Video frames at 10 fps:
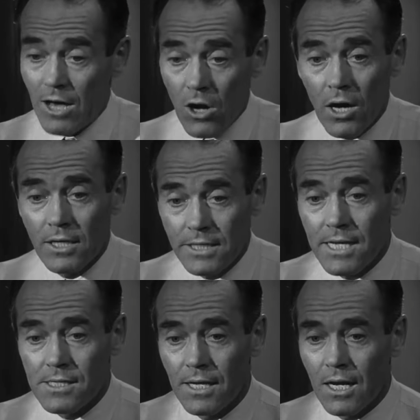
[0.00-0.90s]
long it
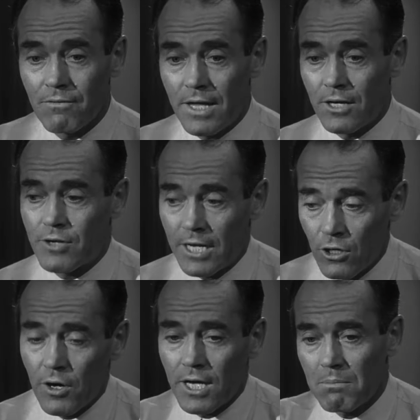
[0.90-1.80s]
takes an elevated train
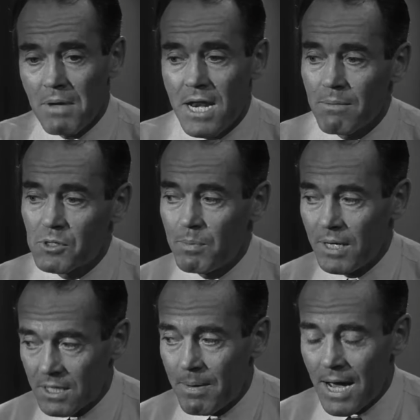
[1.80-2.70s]
going at medium
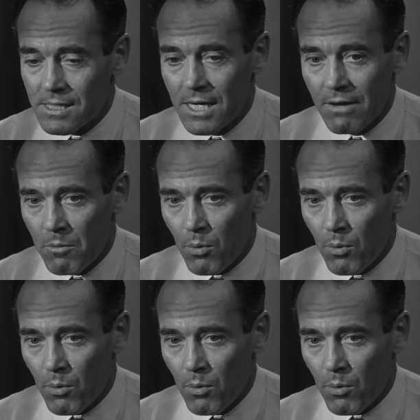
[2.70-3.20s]
speed to pass a given